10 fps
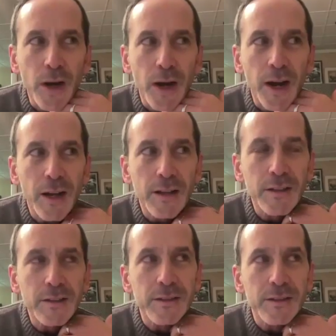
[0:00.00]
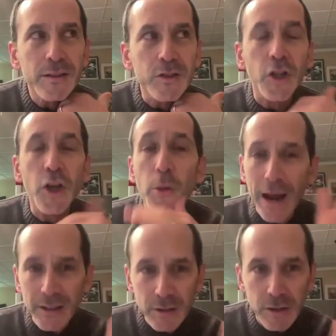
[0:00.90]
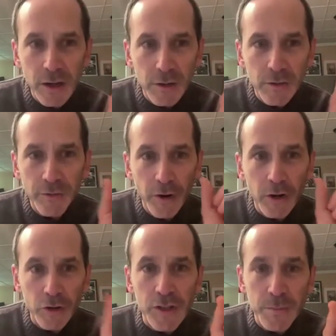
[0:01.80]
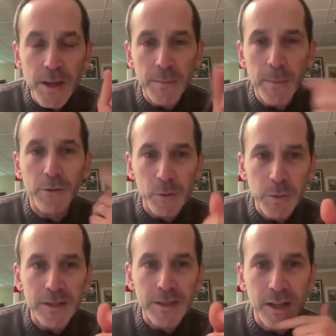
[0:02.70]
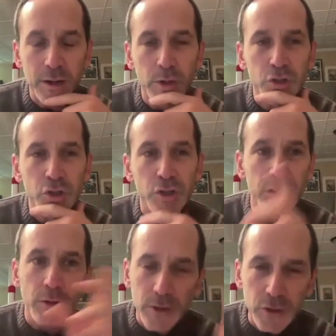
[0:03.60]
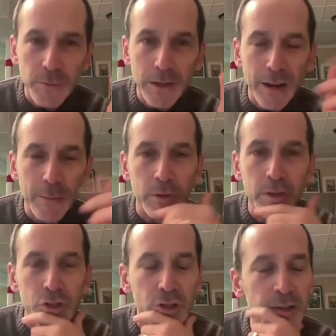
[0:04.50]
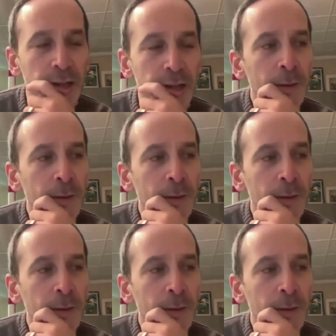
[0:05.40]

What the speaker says: know, to go back to just a minute, my response to that question, to the question about abolition,